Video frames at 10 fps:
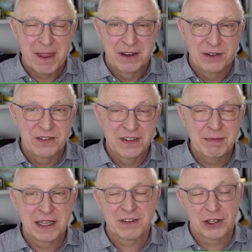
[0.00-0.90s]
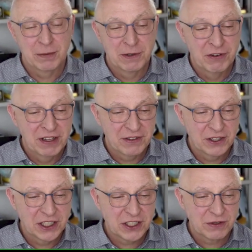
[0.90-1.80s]
to Siemens Corporate
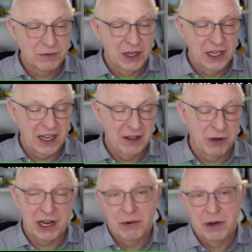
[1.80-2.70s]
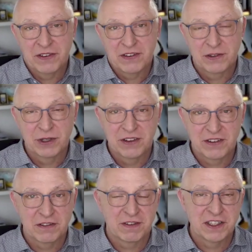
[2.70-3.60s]
Research, where I was doing
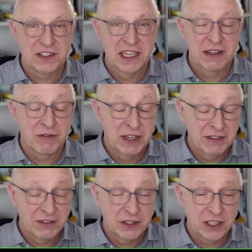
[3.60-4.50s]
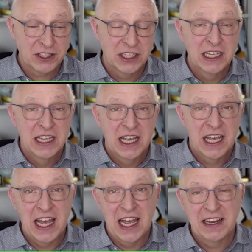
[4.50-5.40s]
software engineering research.
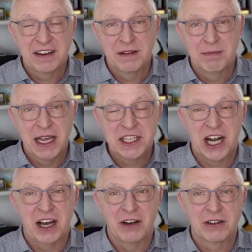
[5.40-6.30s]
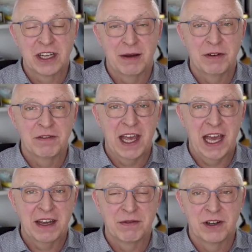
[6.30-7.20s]
And the major outcome of
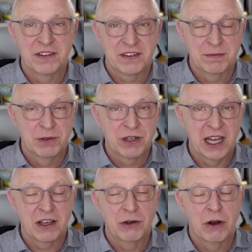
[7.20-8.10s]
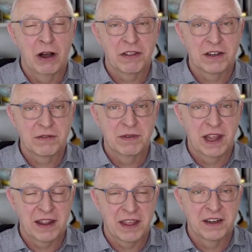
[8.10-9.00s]
that was a book I co-authored
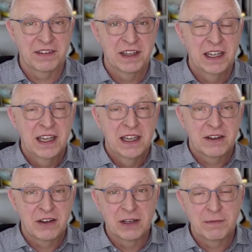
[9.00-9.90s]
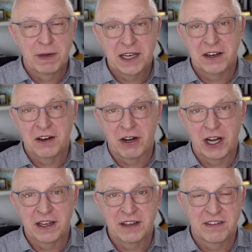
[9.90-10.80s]
with others called
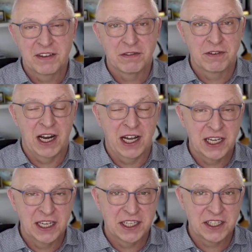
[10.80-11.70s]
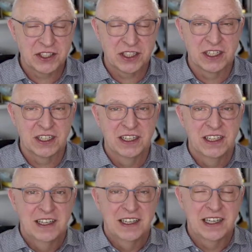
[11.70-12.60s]
Pattern-Oriented Software Architecture,
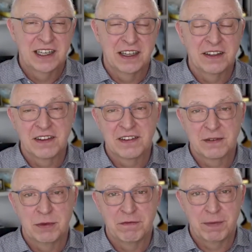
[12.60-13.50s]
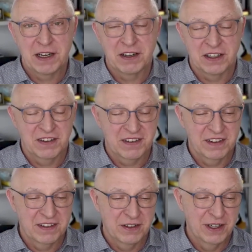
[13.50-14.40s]
a System of Patterns.
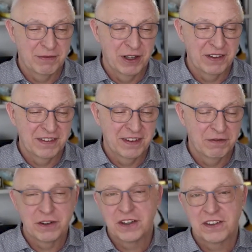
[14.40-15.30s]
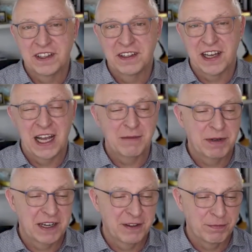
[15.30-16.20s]
So it wasn't the first design
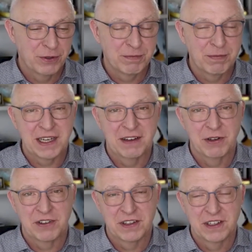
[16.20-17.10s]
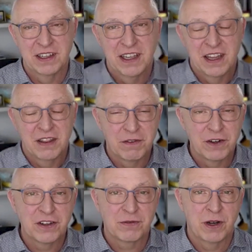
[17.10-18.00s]
patterns book, but it was the
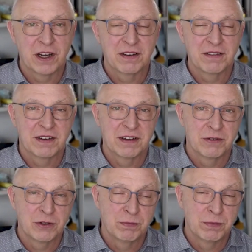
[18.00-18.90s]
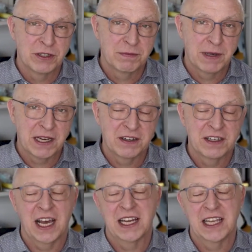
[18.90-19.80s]
first one who put
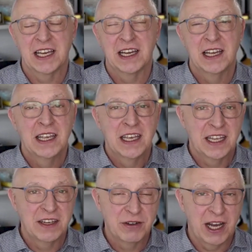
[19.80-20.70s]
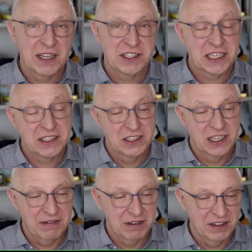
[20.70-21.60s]
pattern idea into architectural
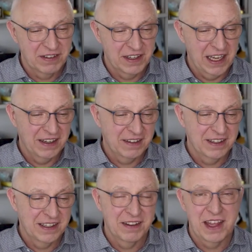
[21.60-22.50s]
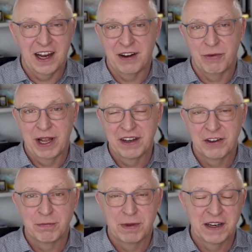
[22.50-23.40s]
levels. And there are
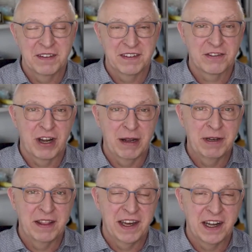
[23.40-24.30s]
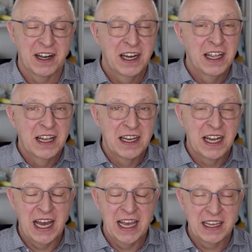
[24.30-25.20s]
well-known patterns described in there,
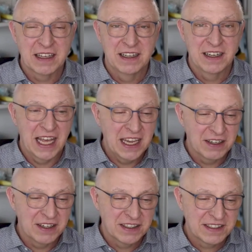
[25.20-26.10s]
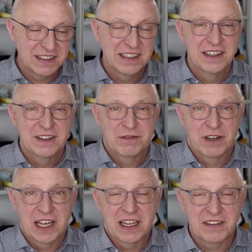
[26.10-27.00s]
like layers
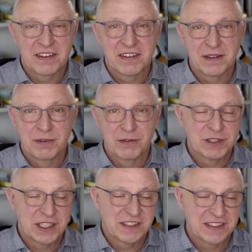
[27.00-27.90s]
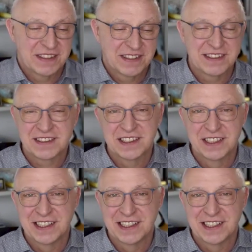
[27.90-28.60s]
for layered systems, which is still